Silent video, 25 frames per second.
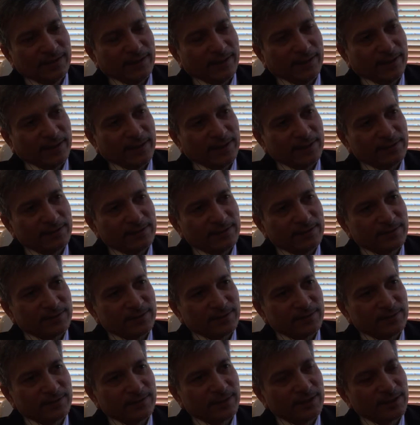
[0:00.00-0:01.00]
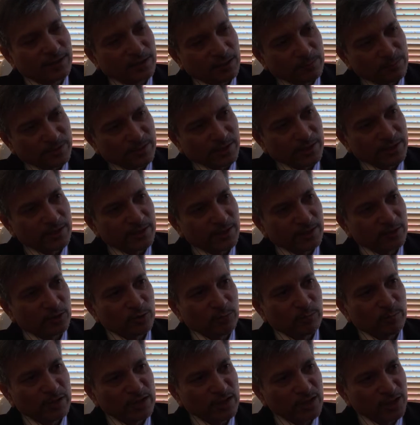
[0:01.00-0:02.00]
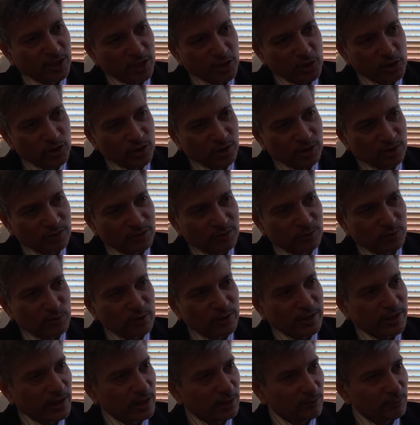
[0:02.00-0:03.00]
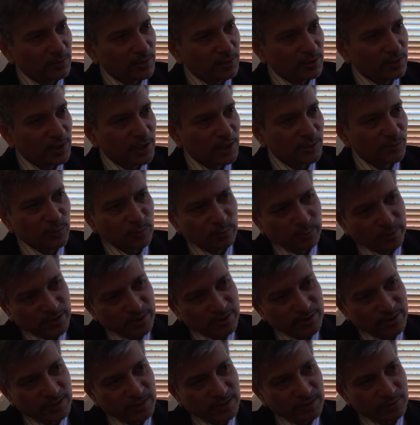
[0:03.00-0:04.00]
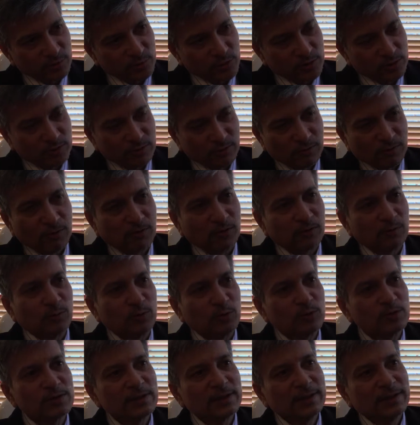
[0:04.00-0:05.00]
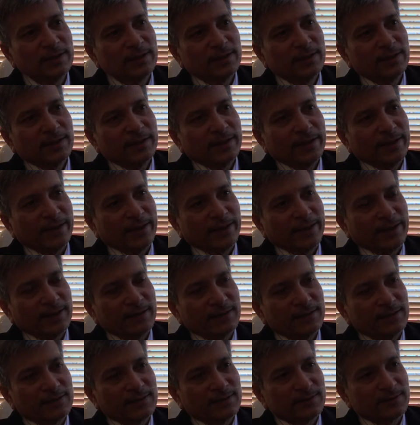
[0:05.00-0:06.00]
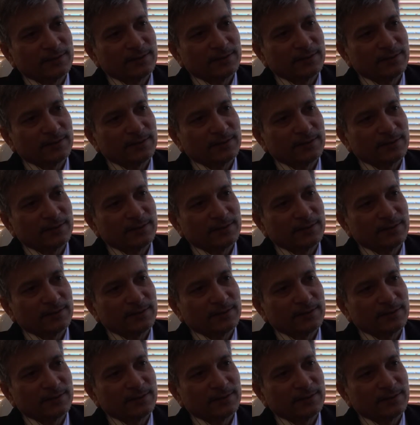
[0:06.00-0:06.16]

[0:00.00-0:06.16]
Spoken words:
And then comes the stage of medications, which can be desmopressin, which is a hormone, and